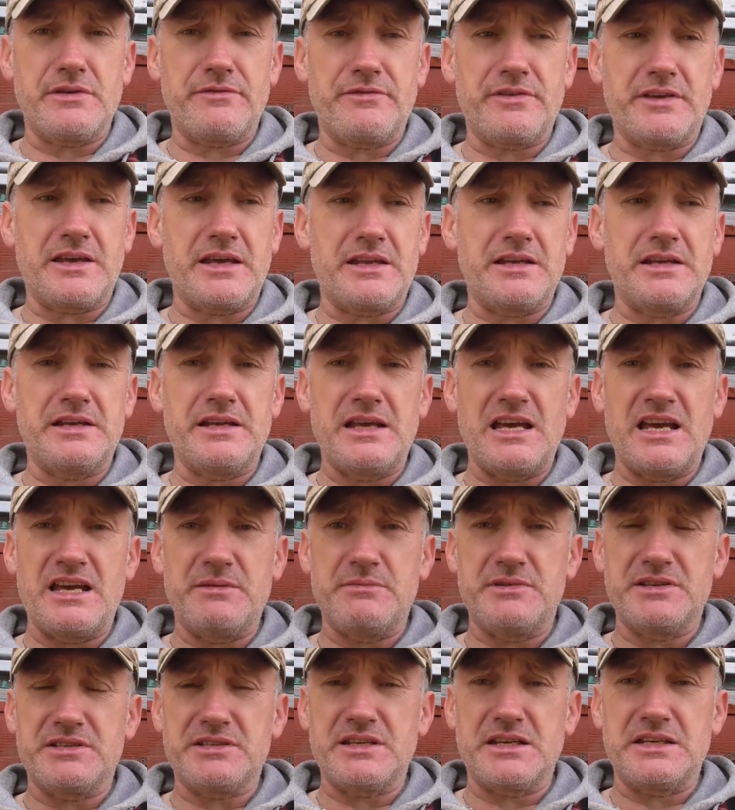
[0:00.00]
I forget the
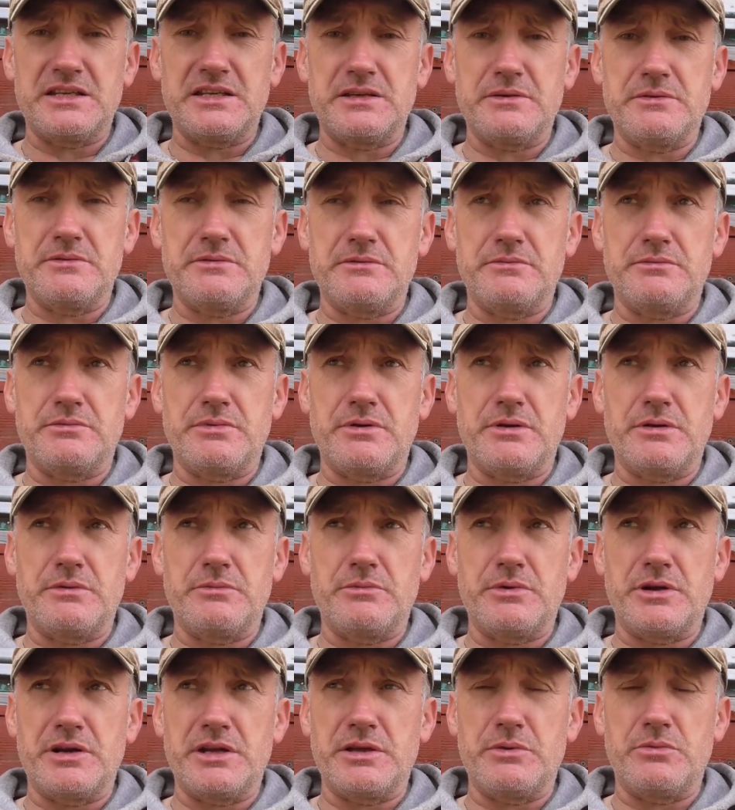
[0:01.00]
name. He said it
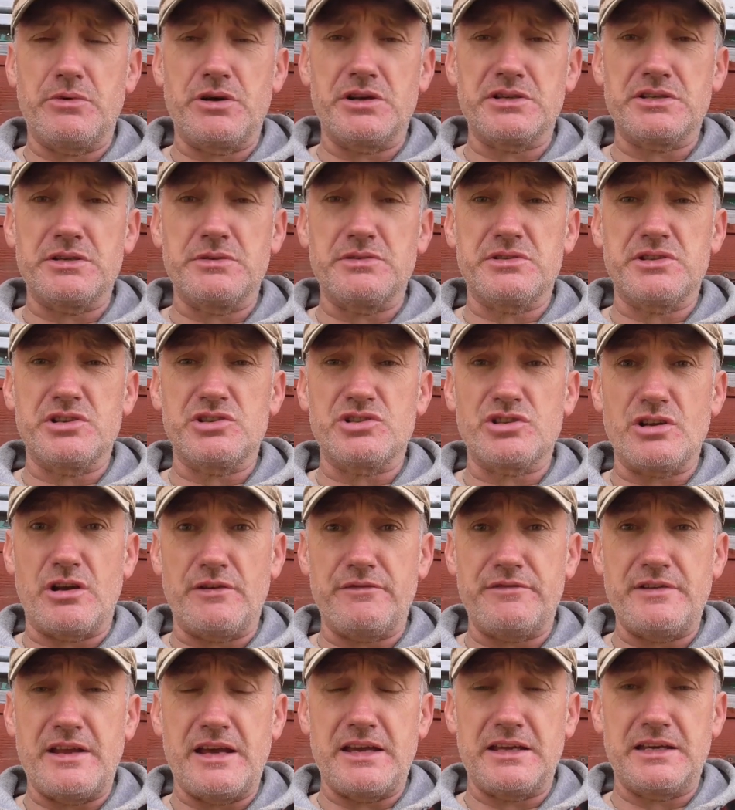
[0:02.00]
what it was. It was a
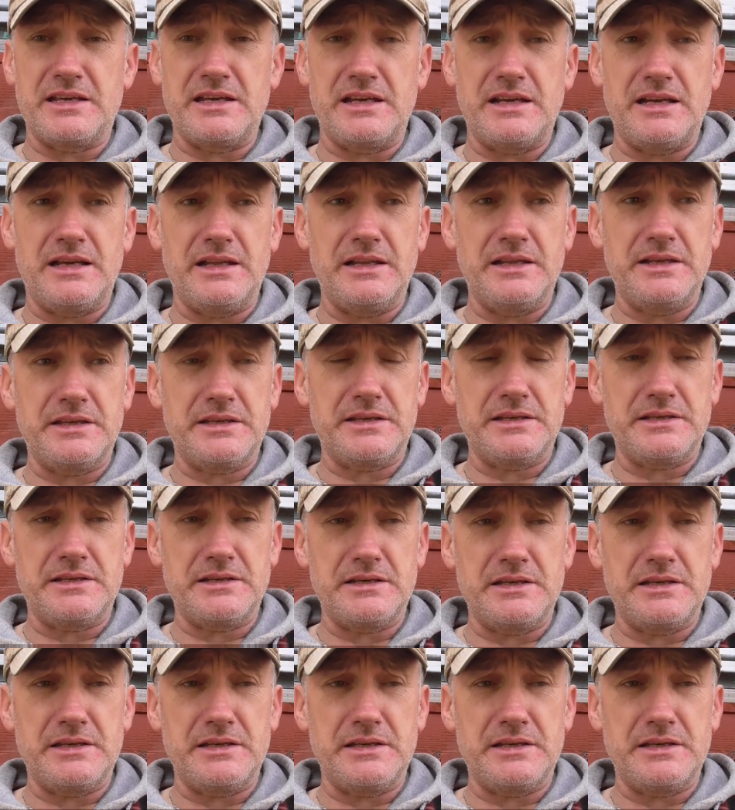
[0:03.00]
soft neck garlic.